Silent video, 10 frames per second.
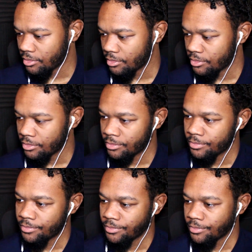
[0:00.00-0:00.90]

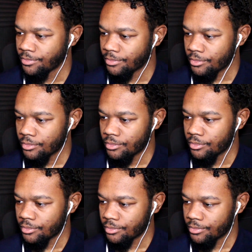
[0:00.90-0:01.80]

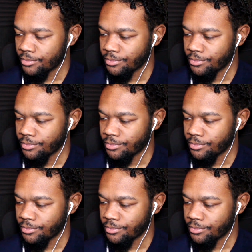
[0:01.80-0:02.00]
(silence)